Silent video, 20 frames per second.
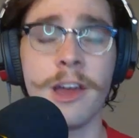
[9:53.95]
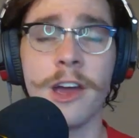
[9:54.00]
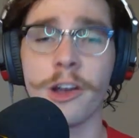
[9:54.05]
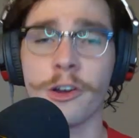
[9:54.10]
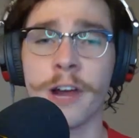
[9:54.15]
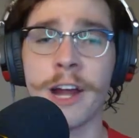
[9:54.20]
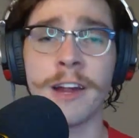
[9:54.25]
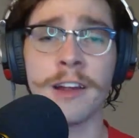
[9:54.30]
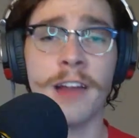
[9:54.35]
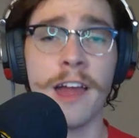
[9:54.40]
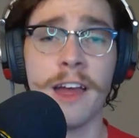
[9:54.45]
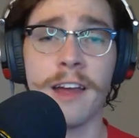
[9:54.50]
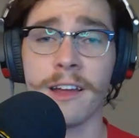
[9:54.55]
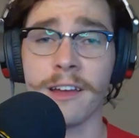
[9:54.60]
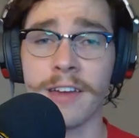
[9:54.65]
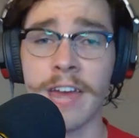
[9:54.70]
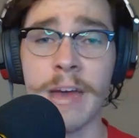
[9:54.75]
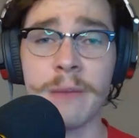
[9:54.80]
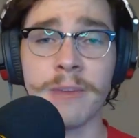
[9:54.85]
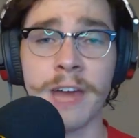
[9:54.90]
Granted,
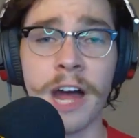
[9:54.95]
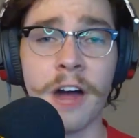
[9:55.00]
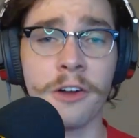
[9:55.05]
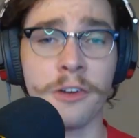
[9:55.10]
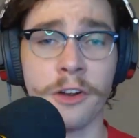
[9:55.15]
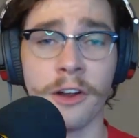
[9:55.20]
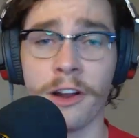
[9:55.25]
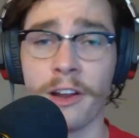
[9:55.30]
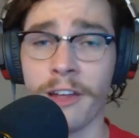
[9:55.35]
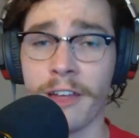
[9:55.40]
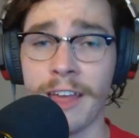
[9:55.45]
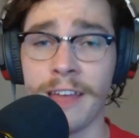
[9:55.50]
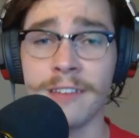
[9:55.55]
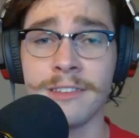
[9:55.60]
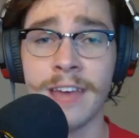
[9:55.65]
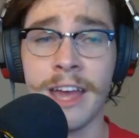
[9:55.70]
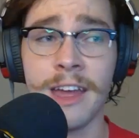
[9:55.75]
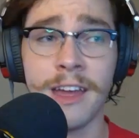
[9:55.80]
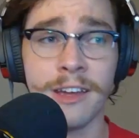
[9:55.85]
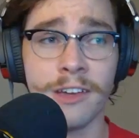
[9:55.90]
Cam Gallagher is
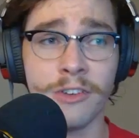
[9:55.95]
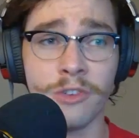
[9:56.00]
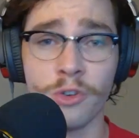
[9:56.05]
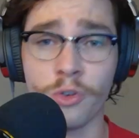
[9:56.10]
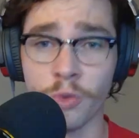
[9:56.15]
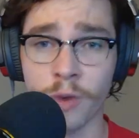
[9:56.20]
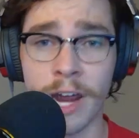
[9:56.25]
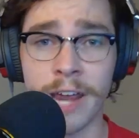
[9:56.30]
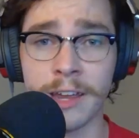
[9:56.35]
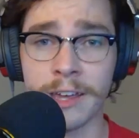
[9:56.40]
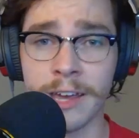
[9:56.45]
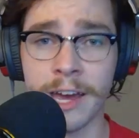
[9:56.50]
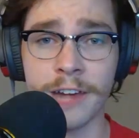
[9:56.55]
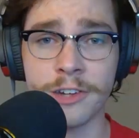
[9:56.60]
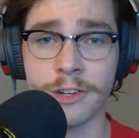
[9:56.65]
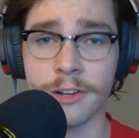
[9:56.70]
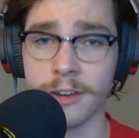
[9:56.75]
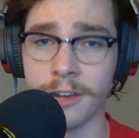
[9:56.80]
a great catcher.